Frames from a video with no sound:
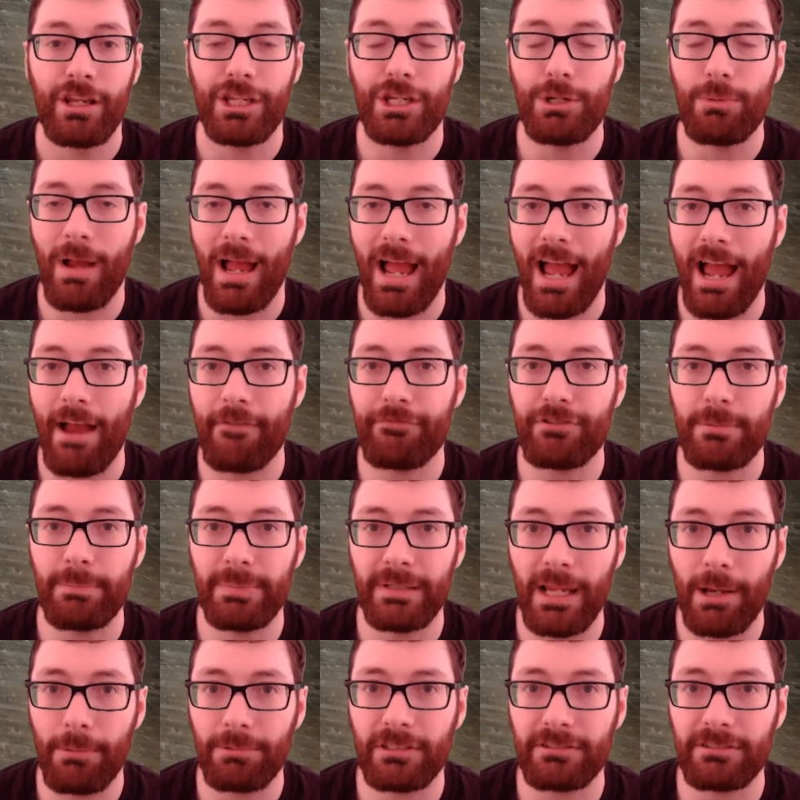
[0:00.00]
You have to
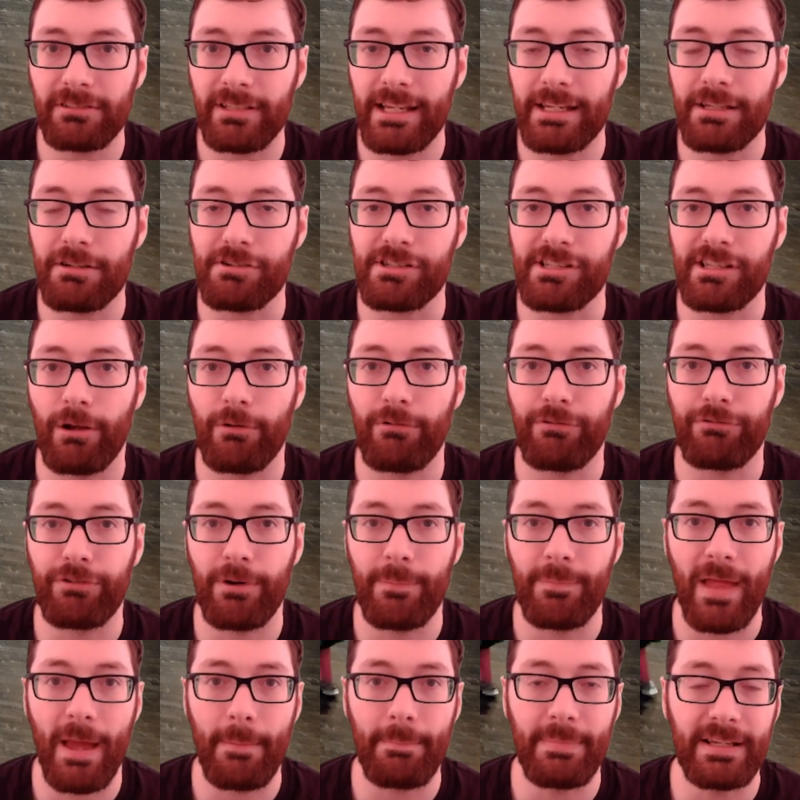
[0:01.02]
be able to take yourself
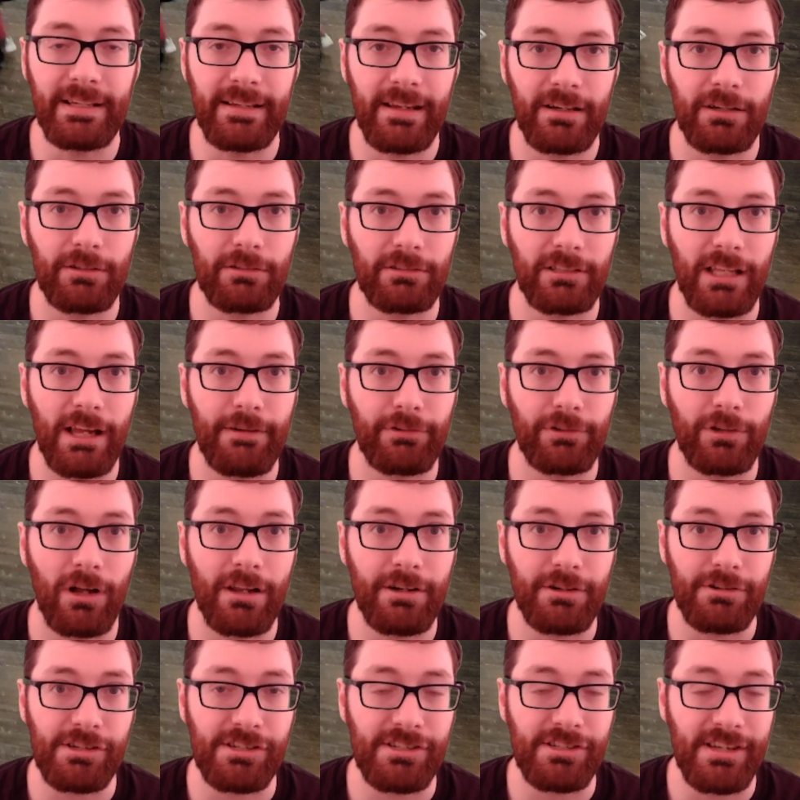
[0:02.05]
from that beginner level
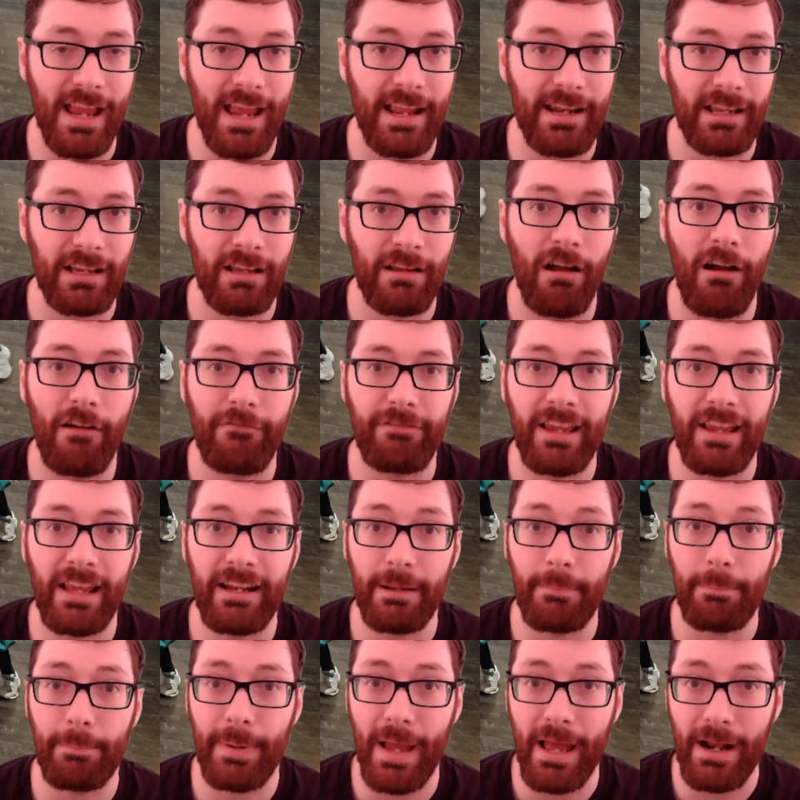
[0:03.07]
understanding of
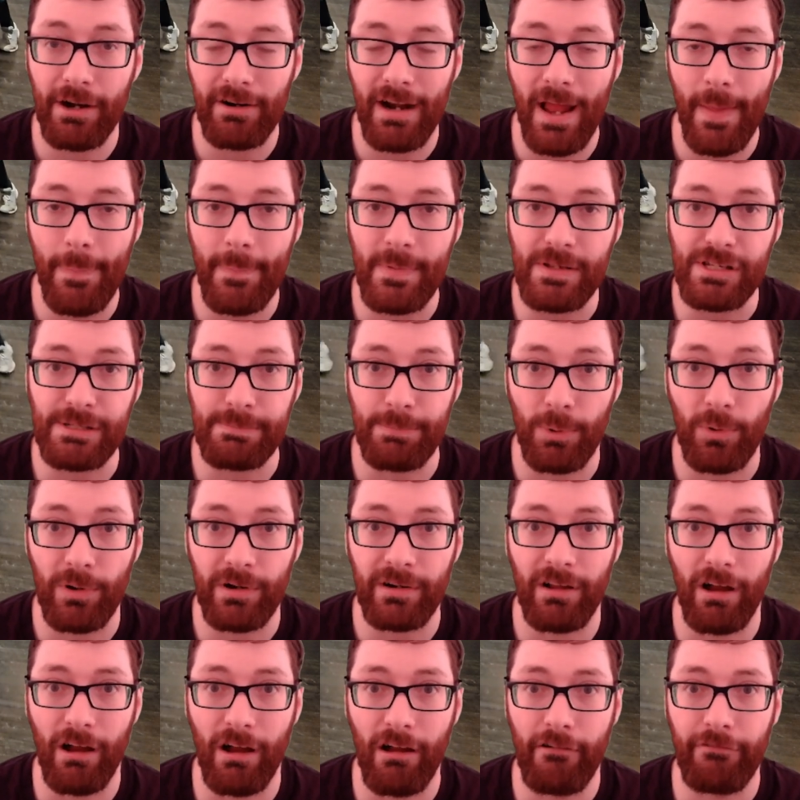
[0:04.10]
getting better at the
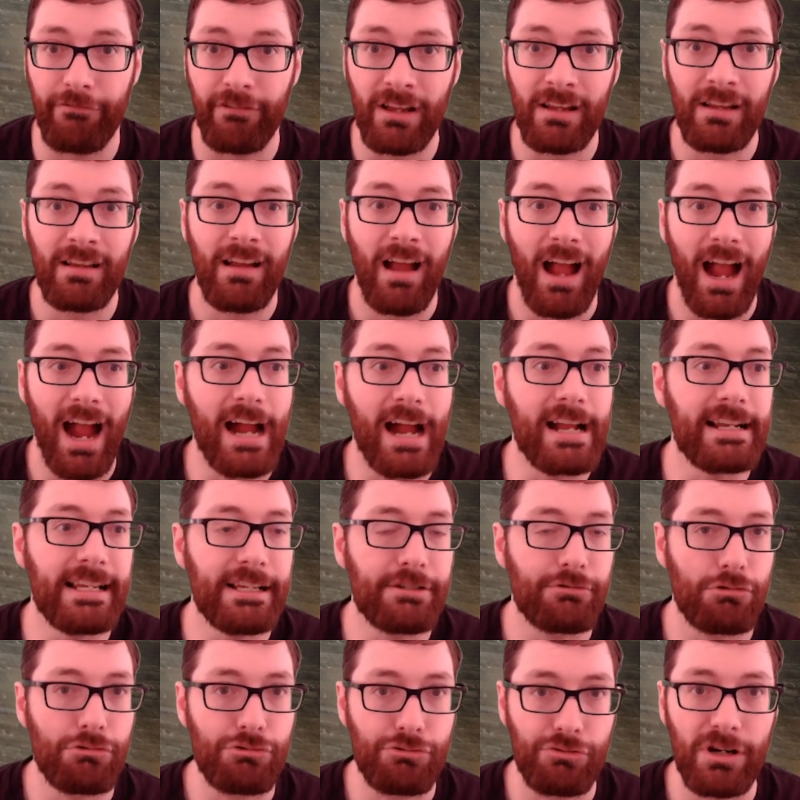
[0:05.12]
sport of I
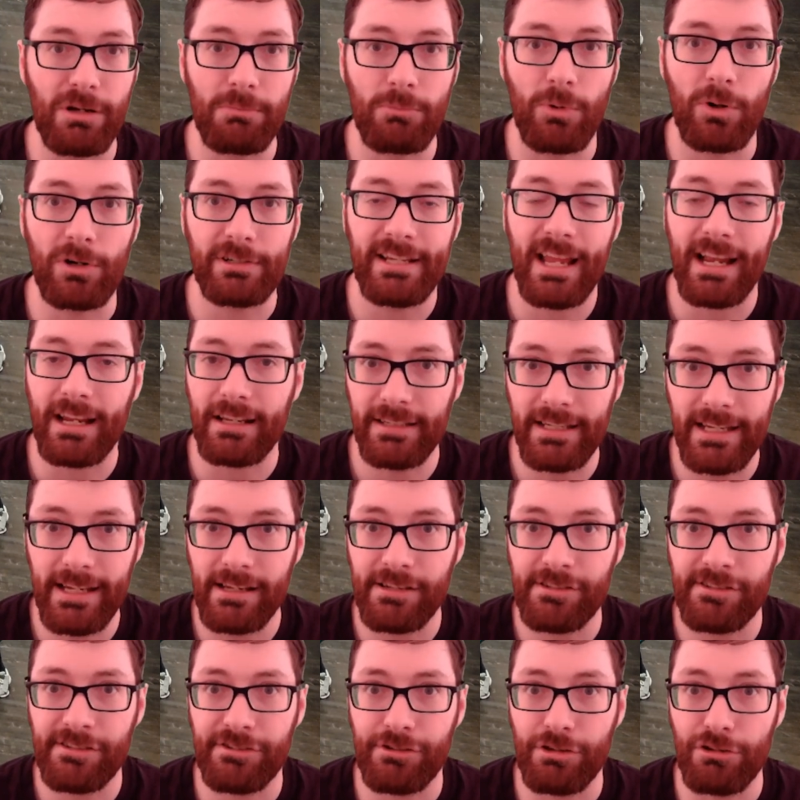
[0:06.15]
need to drill more
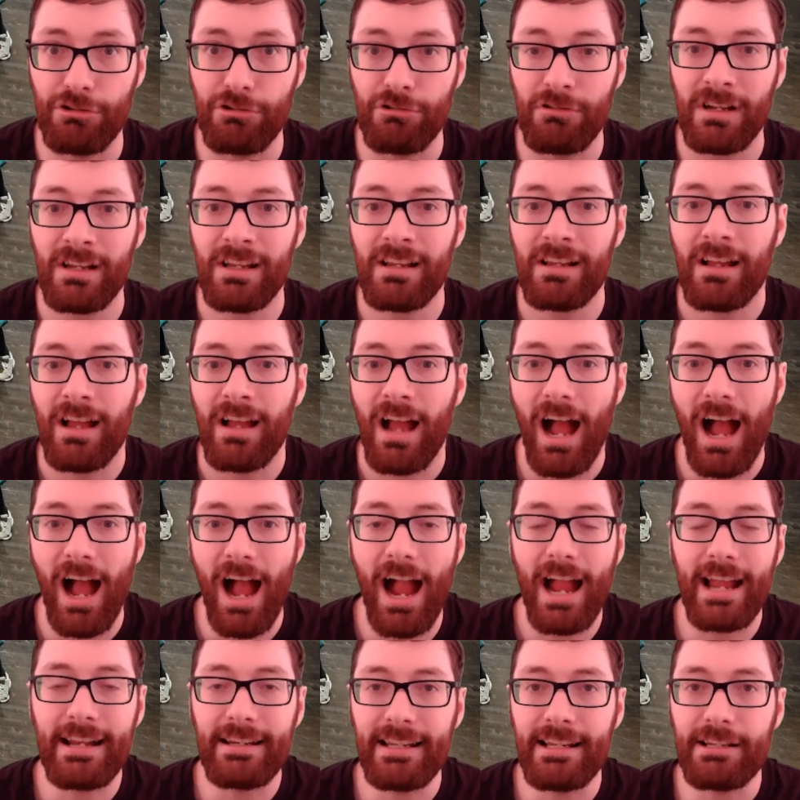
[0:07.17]
techniques to
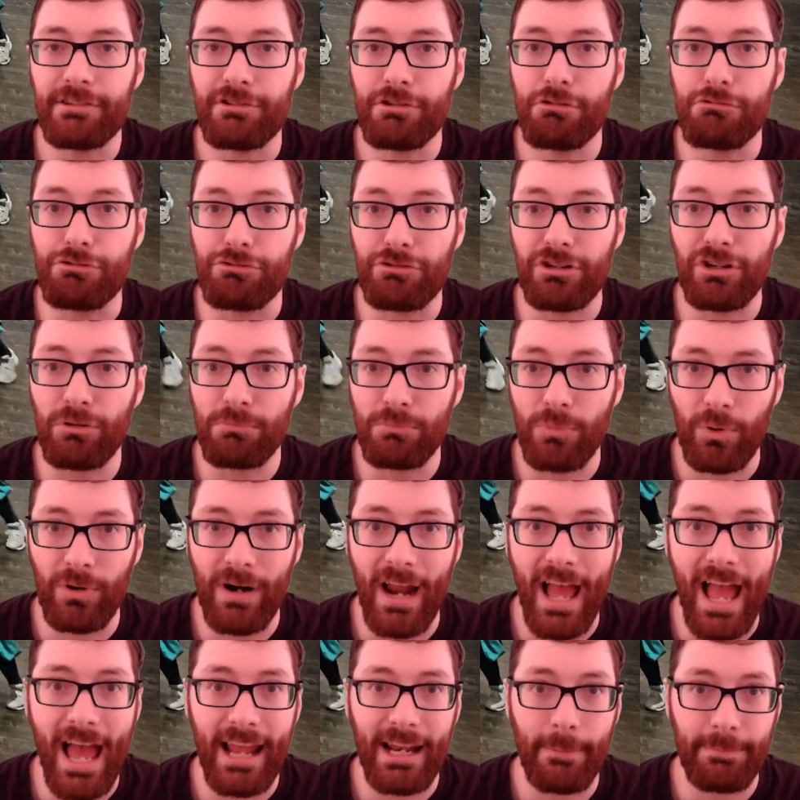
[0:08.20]
I need to drill
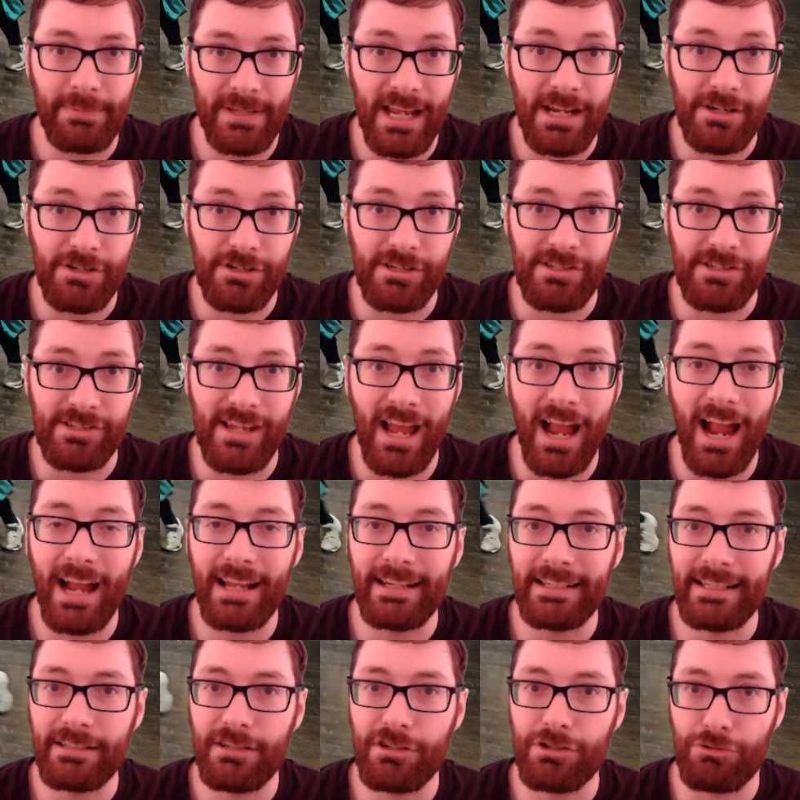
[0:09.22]
more adaptations.
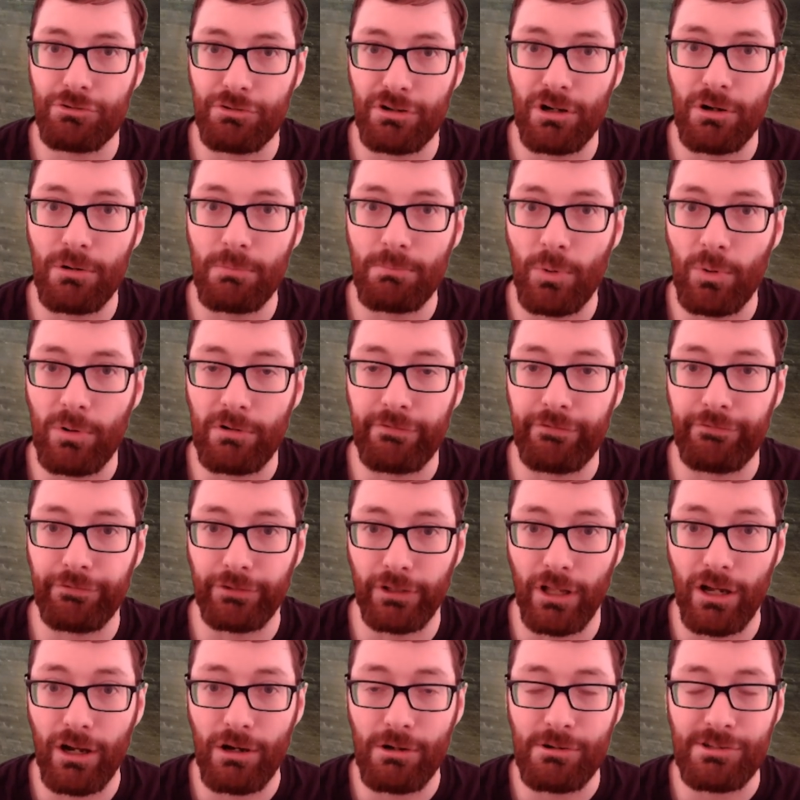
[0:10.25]
I need to drill more
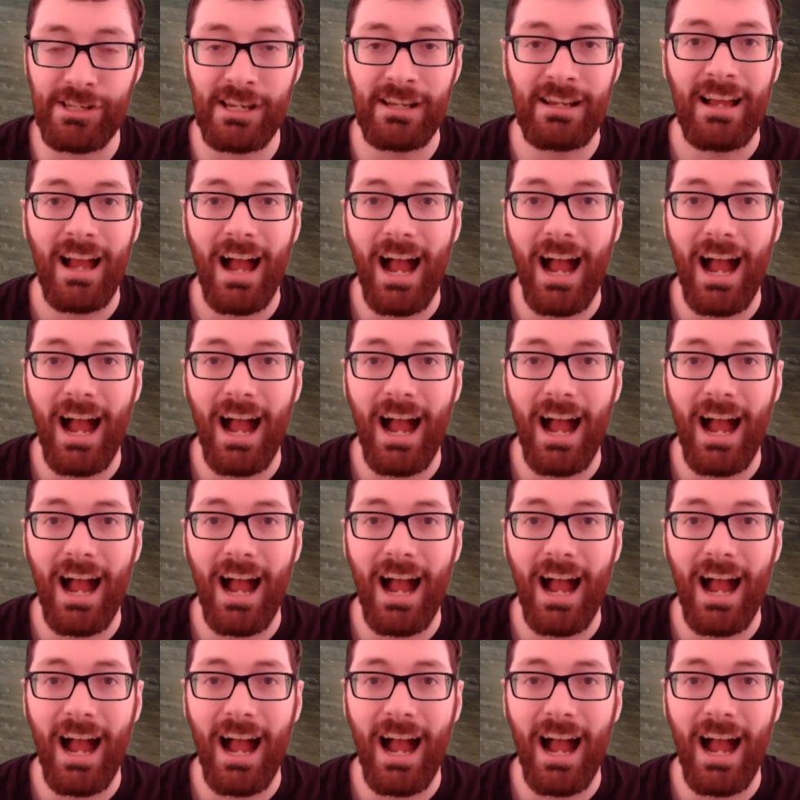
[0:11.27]
flows.